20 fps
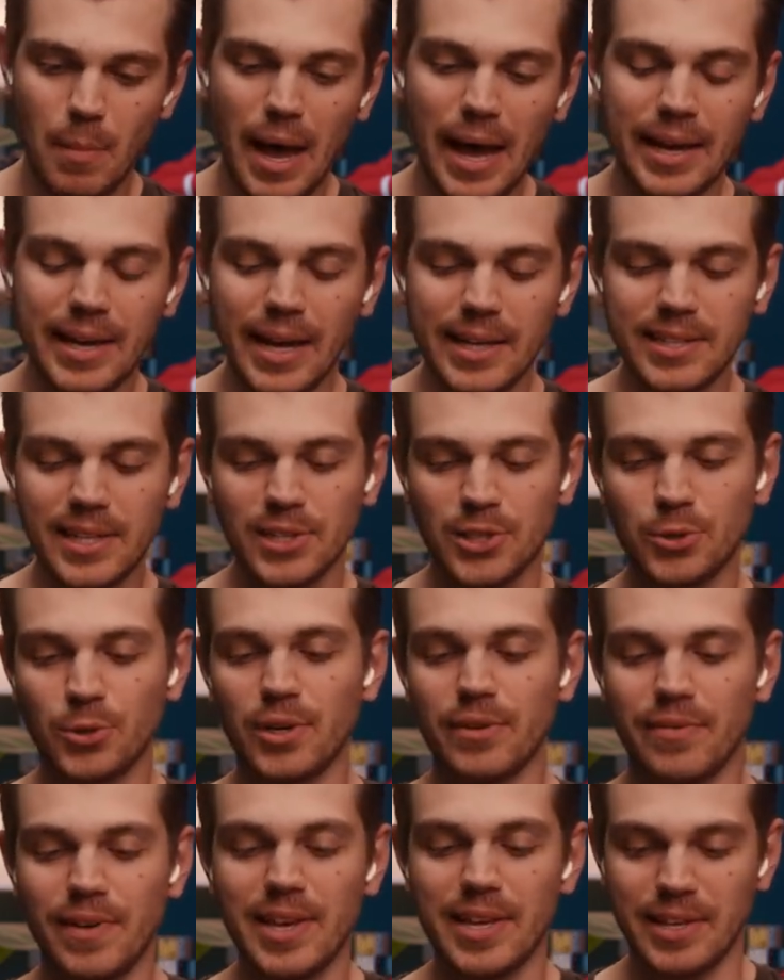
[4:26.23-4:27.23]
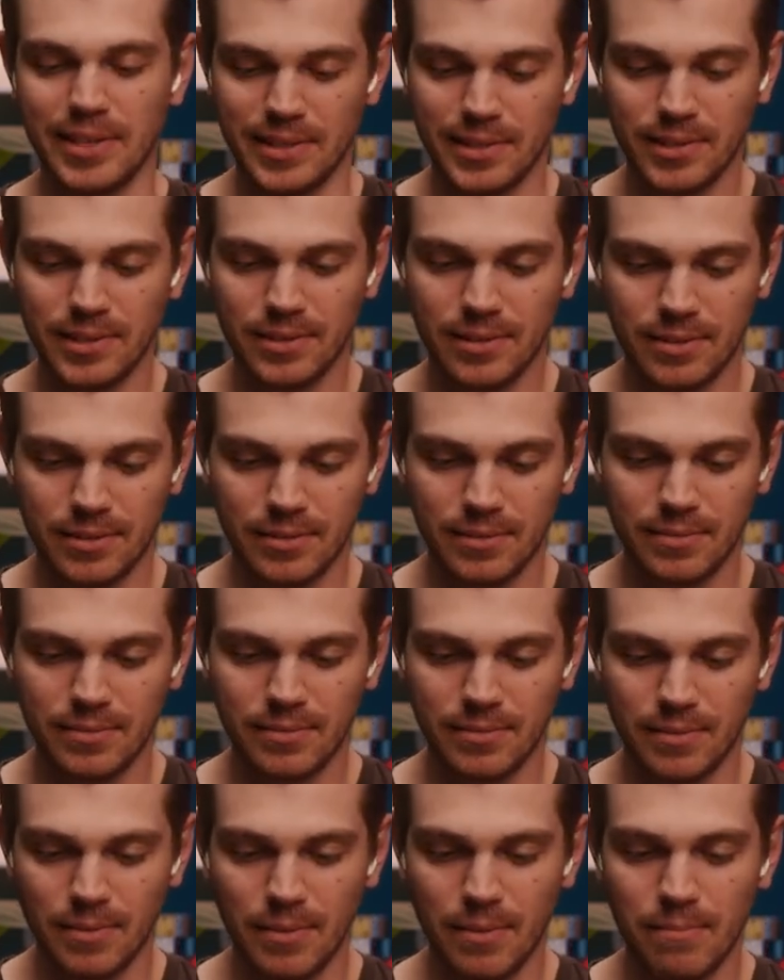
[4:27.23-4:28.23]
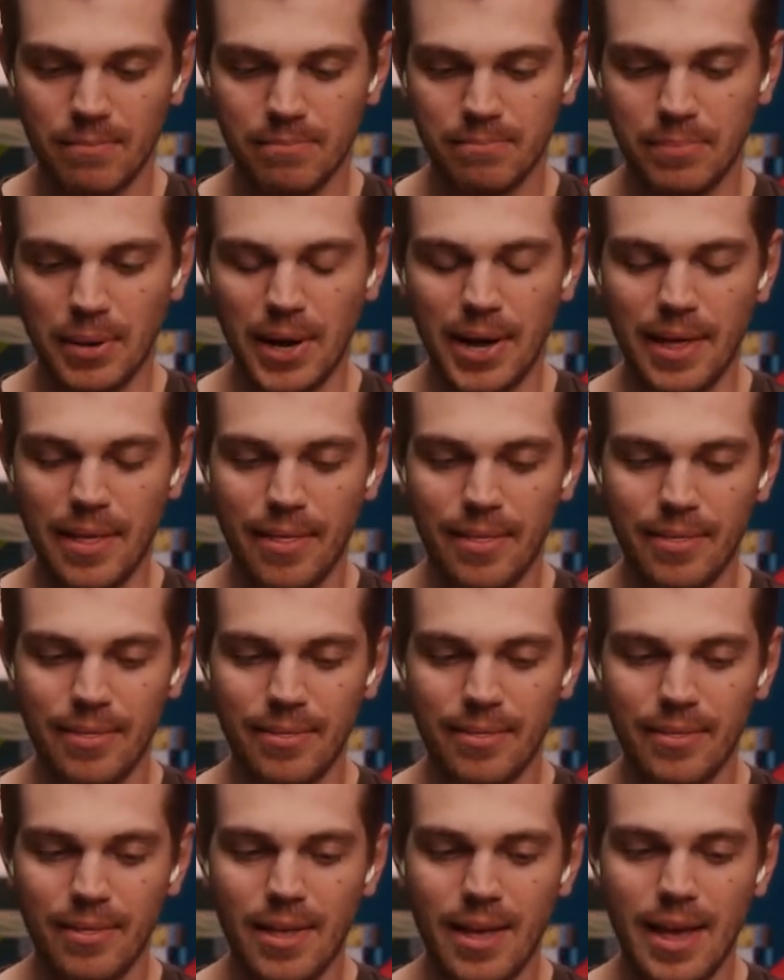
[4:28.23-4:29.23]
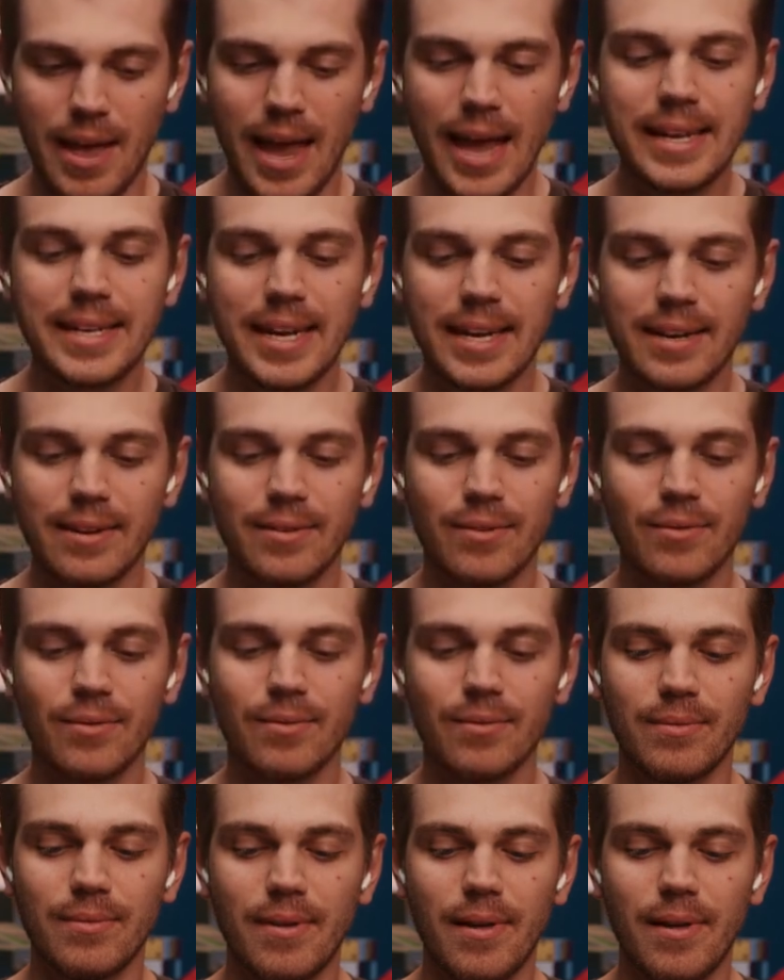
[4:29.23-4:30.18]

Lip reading: I guess it sort of is, but it didn't